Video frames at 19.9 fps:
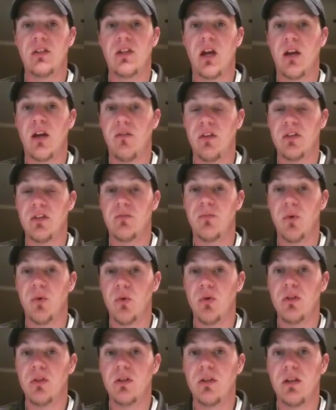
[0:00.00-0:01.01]
is out of his
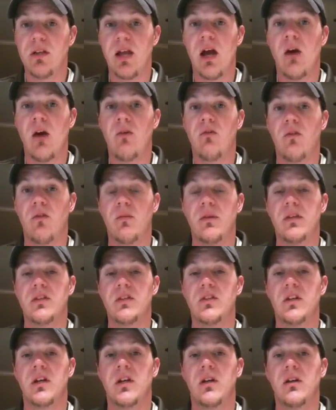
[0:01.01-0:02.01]
boot now from
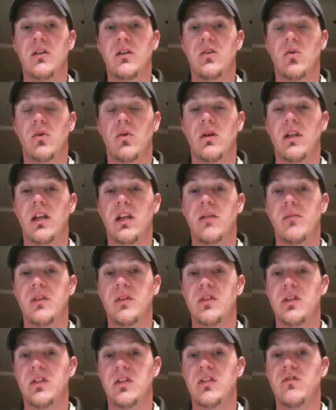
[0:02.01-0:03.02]
his torn
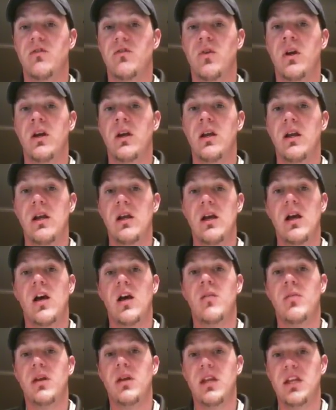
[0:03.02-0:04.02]
ligaments in his foot,
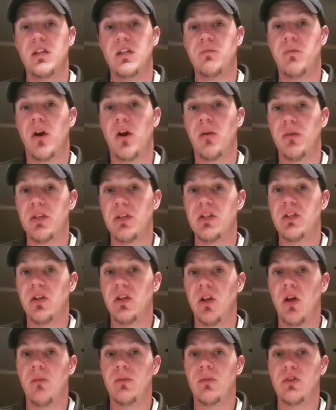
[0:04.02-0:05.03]
but he's probably
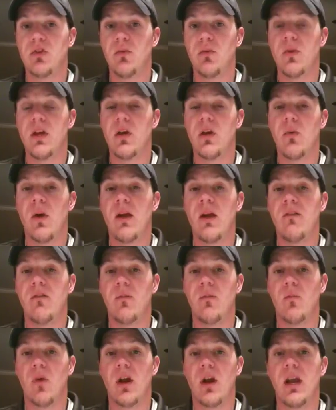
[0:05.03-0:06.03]
still almost a week away
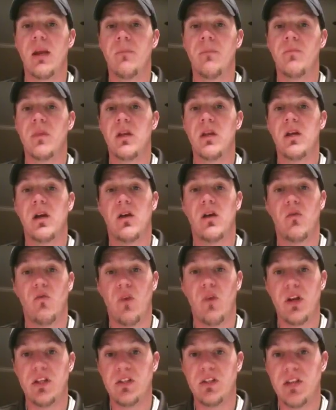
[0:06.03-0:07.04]
from running.
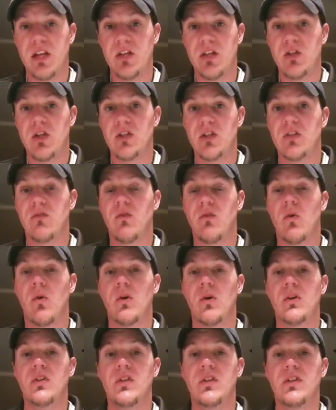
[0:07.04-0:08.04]
Freddie Sanchez, of
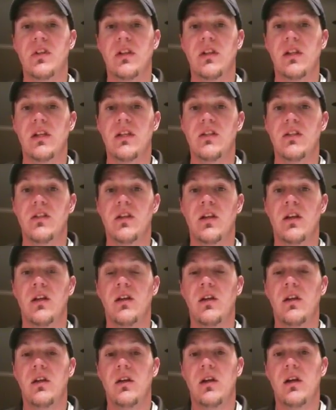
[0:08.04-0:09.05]
course, is at least
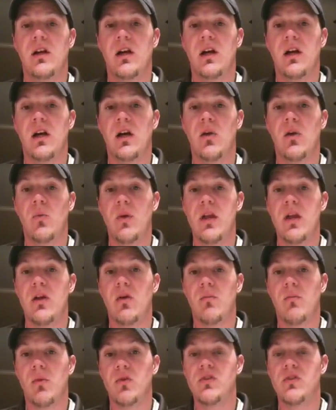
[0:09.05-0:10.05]
a week
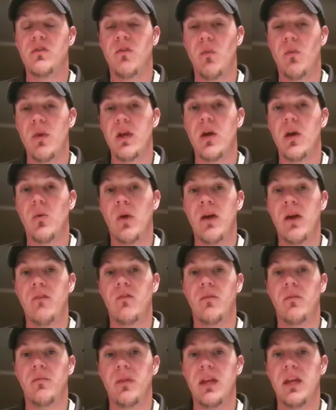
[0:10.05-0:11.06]
or most of a week away
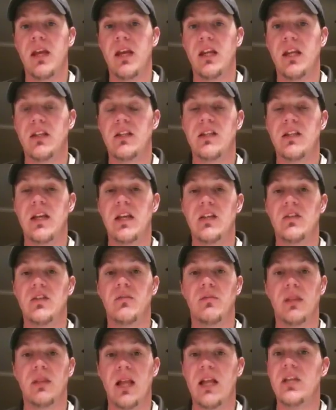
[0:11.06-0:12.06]
from beginning to take
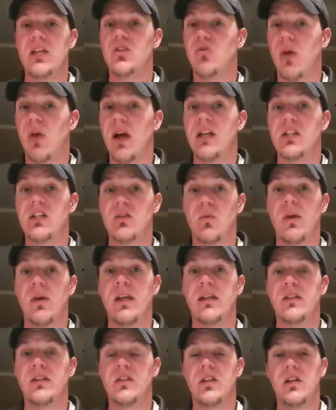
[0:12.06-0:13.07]
some light, dry
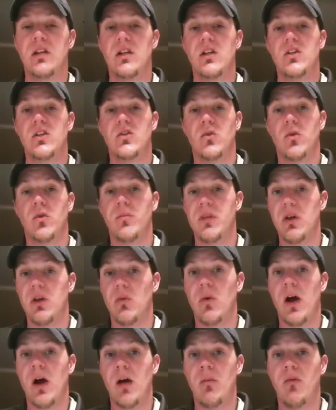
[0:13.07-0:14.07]
swings, so it'll be a
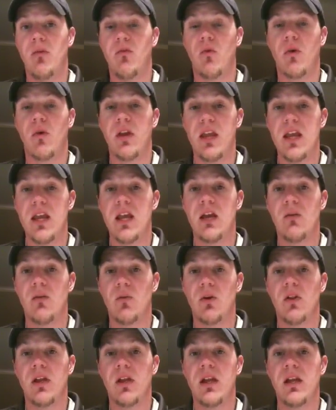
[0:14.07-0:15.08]
while before he can
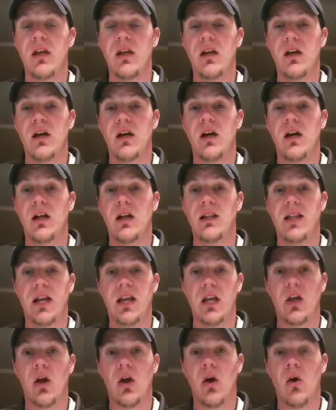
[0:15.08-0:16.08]
really let
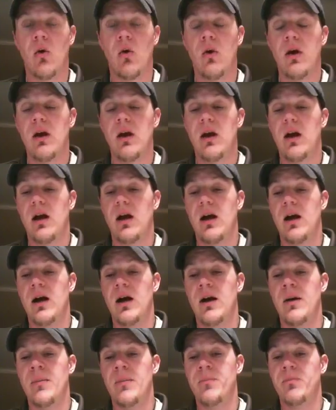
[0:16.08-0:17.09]
it go.
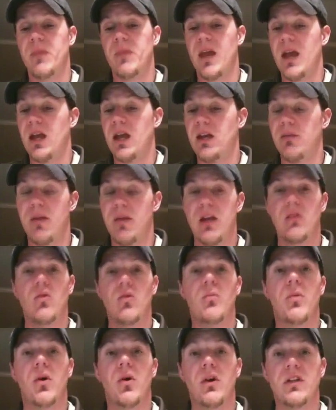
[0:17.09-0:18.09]
And Emmanuel
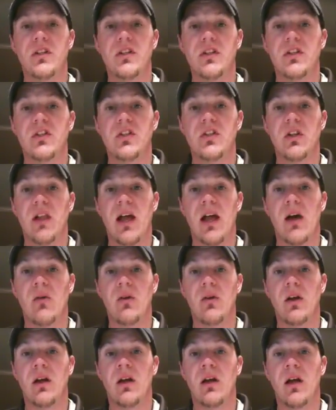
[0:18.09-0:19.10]
Burris is still
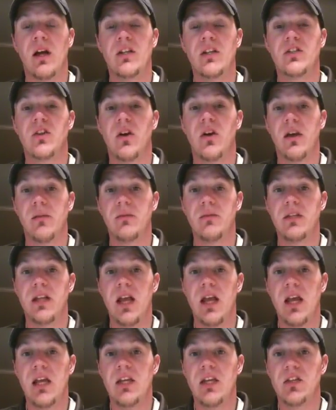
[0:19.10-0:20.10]
out. I saw him
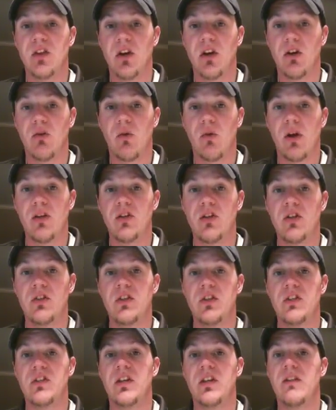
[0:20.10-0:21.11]
today. He's on crutches.
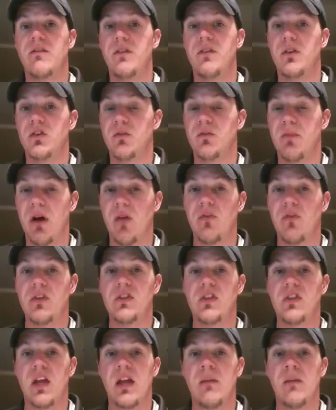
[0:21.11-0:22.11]
He said he feels about the
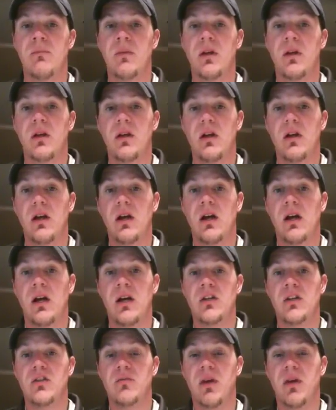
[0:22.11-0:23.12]
same.
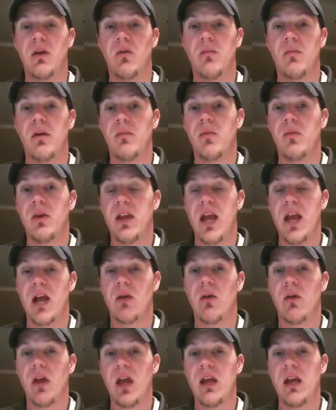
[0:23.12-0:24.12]
As you might remember, he
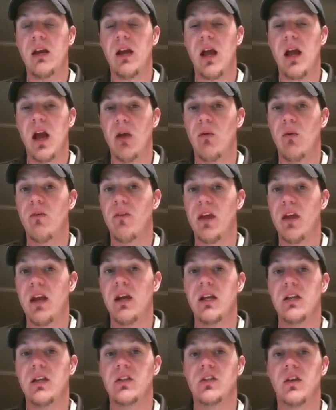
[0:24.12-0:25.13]

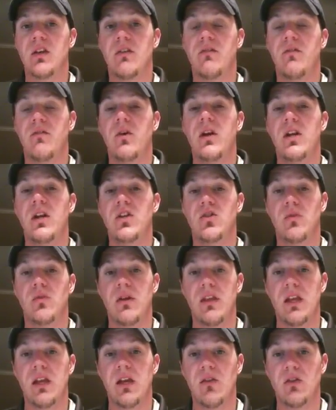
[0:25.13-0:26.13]
aggravated his foot injury
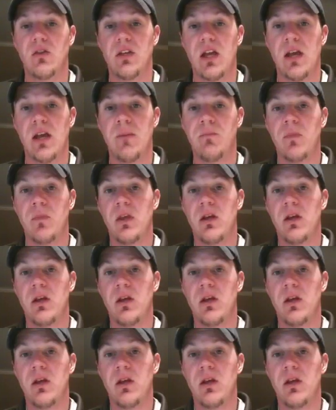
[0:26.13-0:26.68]
the other day.